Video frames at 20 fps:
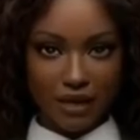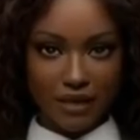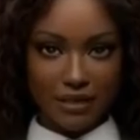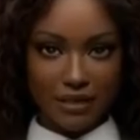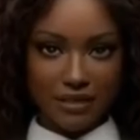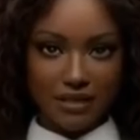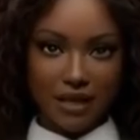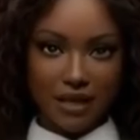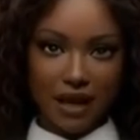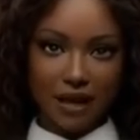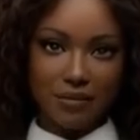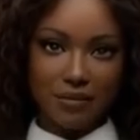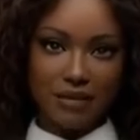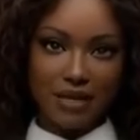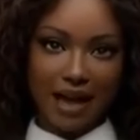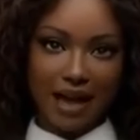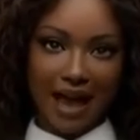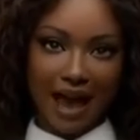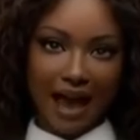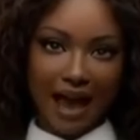it's time
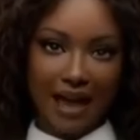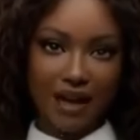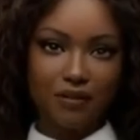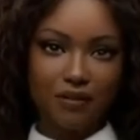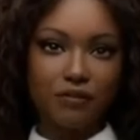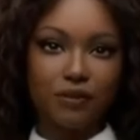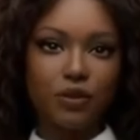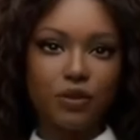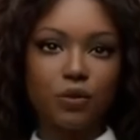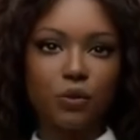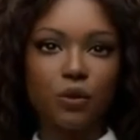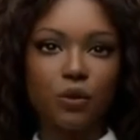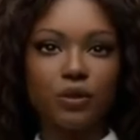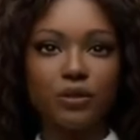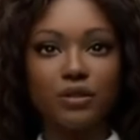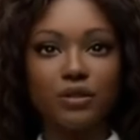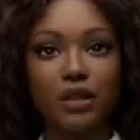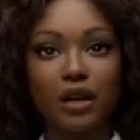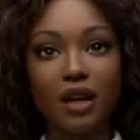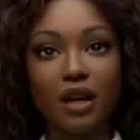to add
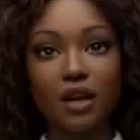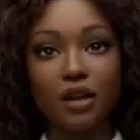visuals.